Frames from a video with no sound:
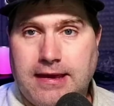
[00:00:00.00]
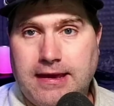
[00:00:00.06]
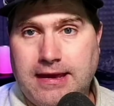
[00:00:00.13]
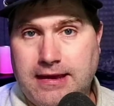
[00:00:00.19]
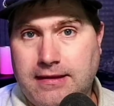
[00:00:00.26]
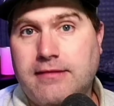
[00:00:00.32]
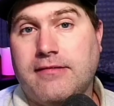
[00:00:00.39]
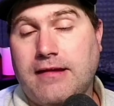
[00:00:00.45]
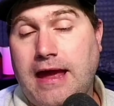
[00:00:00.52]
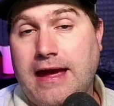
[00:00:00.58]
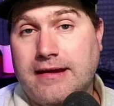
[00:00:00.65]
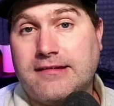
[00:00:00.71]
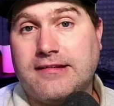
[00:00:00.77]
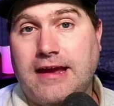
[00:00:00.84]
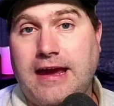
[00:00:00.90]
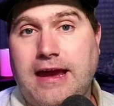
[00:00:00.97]

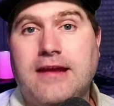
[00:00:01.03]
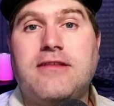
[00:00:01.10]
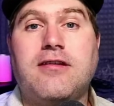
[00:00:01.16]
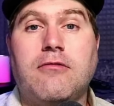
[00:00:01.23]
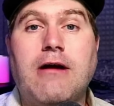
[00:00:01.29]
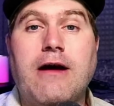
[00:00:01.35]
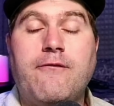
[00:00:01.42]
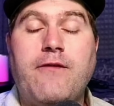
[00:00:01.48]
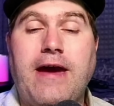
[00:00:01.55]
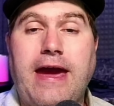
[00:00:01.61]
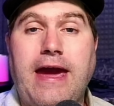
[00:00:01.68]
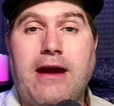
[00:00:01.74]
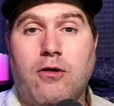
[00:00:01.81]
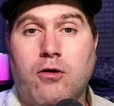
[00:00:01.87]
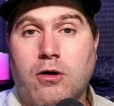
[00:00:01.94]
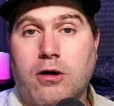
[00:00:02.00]
as a
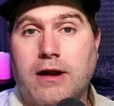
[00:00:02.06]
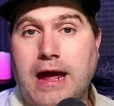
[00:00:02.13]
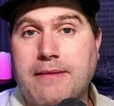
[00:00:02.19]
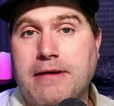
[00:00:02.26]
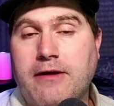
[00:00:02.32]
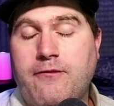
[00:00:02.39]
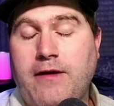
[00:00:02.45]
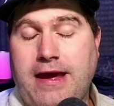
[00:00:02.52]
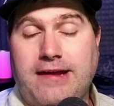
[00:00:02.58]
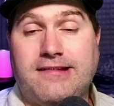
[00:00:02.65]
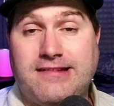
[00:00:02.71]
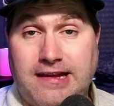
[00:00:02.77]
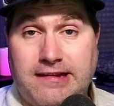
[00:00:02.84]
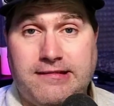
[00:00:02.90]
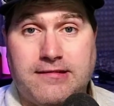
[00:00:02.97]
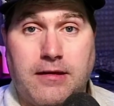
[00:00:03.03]
2FA or an MFA
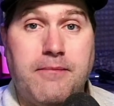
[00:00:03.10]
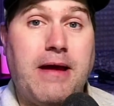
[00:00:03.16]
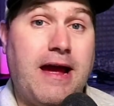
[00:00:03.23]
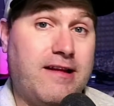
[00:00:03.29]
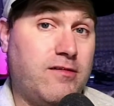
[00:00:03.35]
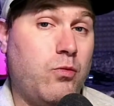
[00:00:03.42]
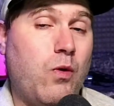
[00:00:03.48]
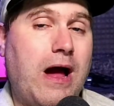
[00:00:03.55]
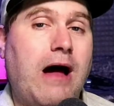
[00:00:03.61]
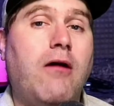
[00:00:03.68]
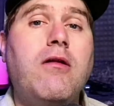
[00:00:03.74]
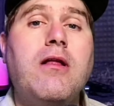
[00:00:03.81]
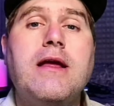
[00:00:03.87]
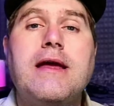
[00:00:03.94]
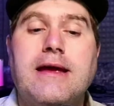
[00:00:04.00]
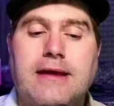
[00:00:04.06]
system as
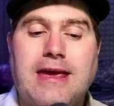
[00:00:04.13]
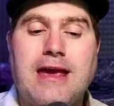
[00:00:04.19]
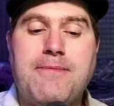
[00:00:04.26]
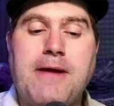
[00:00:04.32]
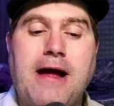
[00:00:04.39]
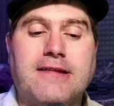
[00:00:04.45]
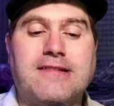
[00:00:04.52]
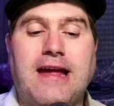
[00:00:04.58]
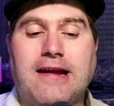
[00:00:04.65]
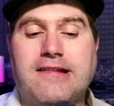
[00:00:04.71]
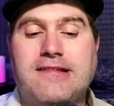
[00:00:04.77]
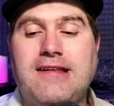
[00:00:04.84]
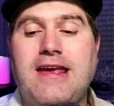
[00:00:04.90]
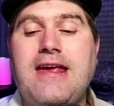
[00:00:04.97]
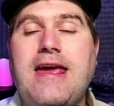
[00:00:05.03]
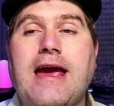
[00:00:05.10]
well.
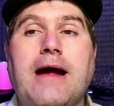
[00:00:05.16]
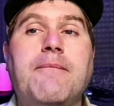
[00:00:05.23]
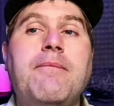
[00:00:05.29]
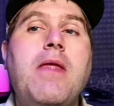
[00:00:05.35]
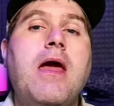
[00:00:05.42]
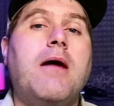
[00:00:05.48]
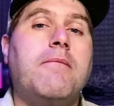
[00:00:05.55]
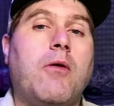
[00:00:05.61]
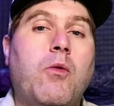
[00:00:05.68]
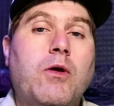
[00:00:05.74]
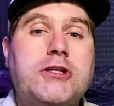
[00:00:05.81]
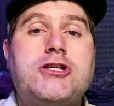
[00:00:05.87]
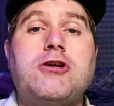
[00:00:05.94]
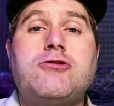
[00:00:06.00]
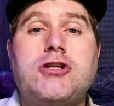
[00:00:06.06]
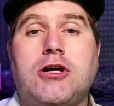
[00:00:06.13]
KeePassXC can. But
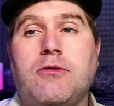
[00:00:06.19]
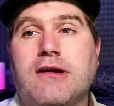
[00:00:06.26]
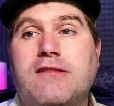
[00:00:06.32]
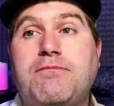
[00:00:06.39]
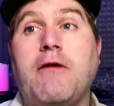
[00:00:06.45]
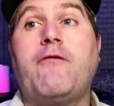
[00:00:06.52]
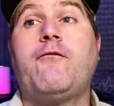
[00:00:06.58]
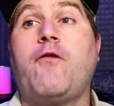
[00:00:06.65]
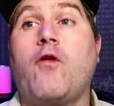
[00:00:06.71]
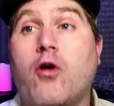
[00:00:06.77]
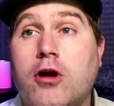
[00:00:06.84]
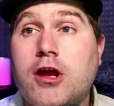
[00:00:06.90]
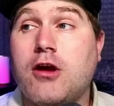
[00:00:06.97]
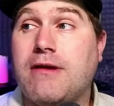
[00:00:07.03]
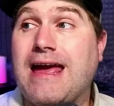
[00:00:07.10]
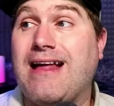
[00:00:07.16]
what you do is, before
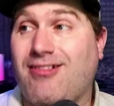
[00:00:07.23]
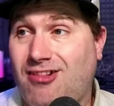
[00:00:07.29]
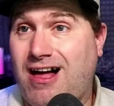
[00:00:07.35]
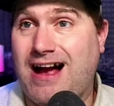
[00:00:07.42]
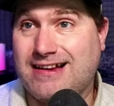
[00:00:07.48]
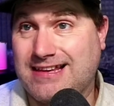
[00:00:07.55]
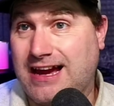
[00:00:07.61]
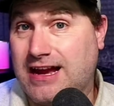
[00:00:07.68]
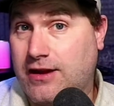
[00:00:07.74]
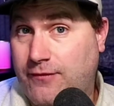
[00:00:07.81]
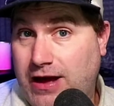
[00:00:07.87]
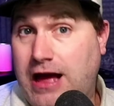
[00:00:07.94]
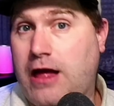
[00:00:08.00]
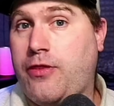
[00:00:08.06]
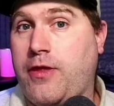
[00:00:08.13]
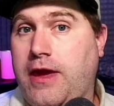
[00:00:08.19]
you get locked out of
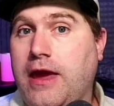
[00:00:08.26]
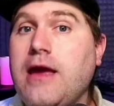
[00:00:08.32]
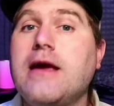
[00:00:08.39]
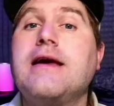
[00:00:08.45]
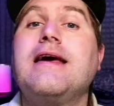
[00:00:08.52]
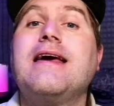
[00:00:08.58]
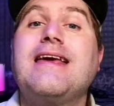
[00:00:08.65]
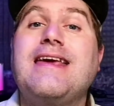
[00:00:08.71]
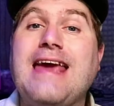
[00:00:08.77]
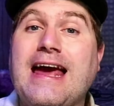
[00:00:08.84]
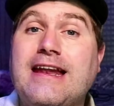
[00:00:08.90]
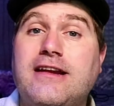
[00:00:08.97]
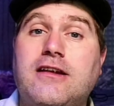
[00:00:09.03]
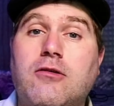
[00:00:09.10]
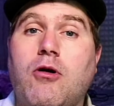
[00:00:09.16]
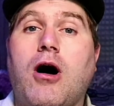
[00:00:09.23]
Authy, get
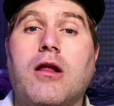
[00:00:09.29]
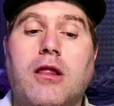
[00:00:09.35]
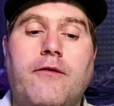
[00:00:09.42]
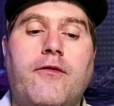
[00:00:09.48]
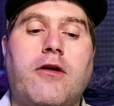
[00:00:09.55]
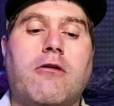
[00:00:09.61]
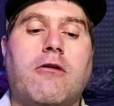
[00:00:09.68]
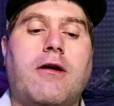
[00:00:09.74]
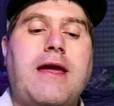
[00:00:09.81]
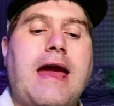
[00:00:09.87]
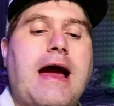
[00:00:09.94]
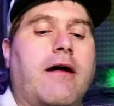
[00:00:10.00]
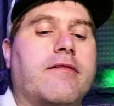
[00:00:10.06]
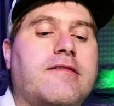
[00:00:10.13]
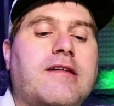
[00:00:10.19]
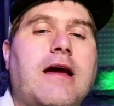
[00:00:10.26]
into all of your
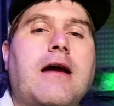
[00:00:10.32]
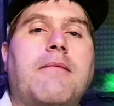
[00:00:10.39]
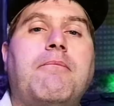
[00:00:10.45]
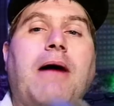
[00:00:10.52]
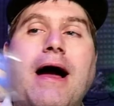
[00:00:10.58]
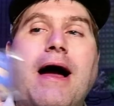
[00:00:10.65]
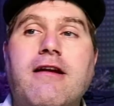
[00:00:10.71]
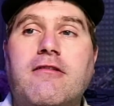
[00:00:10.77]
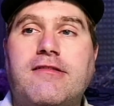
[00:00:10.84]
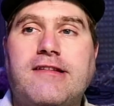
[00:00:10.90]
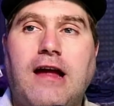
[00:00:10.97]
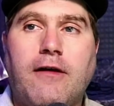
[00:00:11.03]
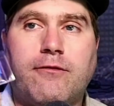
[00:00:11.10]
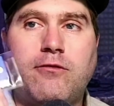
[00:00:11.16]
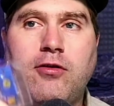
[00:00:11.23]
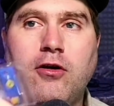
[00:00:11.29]
accounts, buy
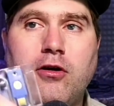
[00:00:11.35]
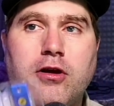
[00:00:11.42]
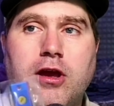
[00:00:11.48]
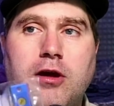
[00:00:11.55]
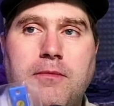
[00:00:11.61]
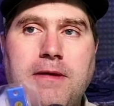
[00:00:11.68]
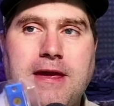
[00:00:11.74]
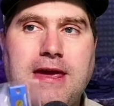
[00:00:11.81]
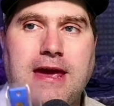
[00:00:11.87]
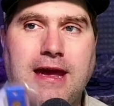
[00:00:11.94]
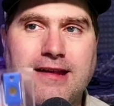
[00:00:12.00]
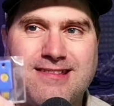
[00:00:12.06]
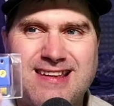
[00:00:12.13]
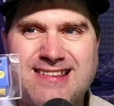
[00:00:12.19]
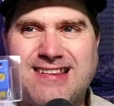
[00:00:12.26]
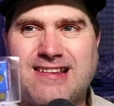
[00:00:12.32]
yourself 2
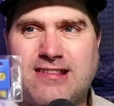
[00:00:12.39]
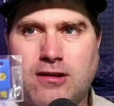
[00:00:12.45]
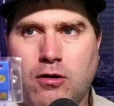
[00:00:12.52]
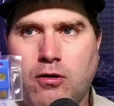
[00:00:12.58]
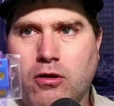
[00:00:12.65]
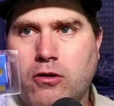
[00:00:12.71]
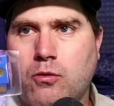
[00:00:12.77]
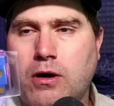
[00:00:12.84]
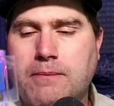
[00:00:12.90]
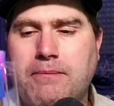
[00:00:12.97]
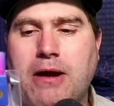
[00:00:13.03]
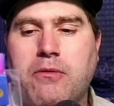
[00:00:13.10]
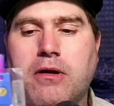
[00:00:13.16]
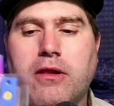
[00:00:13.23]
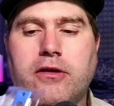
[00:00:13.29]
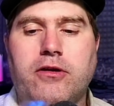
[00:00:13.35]
YubiKeys. This is the older one.
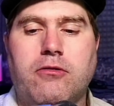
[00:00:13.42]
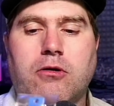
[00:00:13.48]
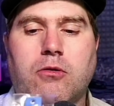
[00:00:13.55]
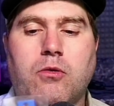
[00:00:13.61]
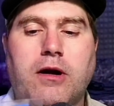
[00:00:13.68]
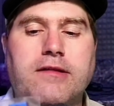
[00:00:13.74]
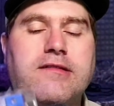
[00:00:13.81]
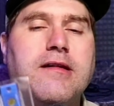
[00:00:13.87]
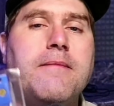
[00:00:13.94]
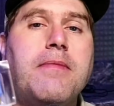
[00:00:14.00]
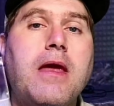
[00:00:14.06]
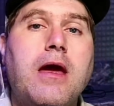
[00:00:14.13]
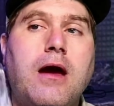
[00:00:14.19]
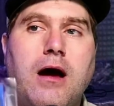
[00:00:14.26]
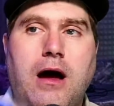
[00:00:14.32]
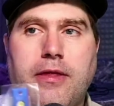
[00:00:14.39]
Buy one of the newer ones.
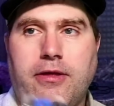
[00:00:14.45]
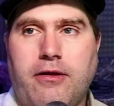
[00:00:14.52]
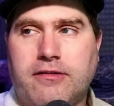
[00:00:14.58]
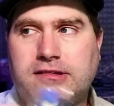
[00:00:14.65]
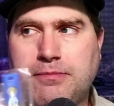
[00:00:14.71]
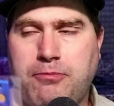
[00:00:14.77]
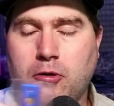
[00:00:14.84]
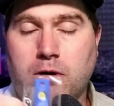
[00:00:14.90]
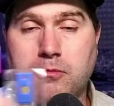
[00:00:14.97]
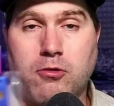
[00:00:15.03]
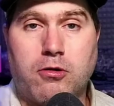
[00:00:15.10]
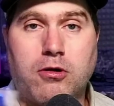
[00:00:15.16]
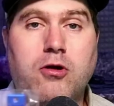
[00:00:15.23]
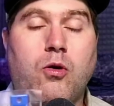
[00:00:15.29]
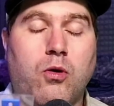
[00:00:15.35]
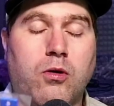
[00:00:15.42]
They'll support more